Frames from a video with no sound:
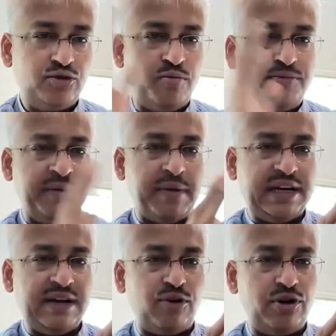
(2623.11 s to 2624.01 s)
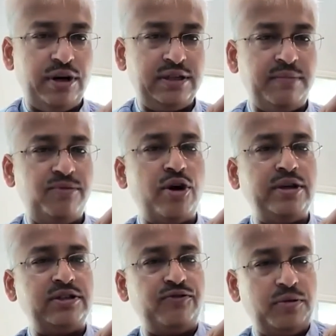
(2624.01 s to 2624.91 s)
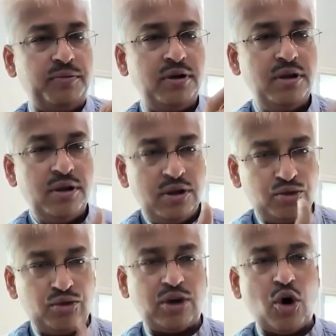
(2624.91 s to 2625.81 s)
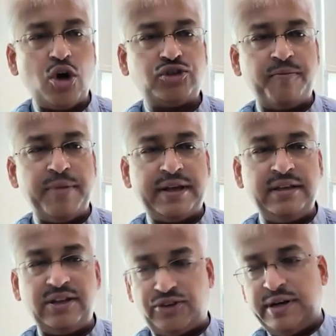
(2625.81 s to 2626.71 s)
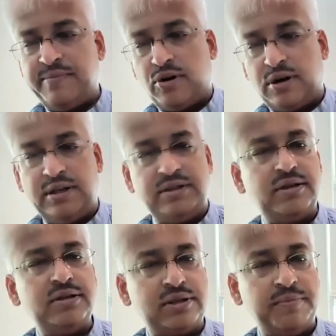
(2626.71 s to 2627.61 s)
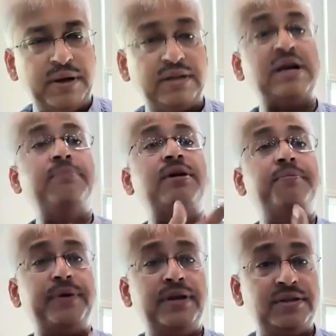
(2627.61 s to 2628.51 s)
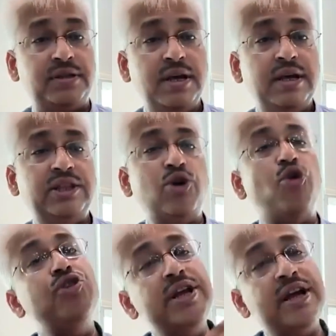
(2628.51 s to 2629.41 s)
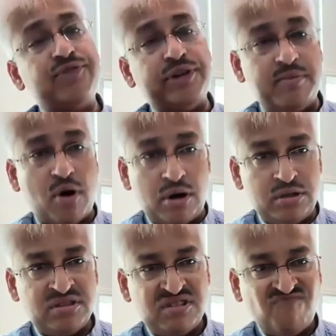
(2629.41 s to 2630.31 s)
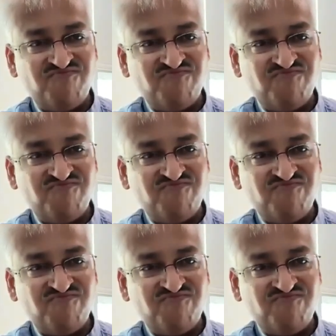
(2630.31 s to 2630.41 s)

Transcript: So they might have already some drawings available. So the cost of making the 3D model is simpler. Some companies, they already have 3D models.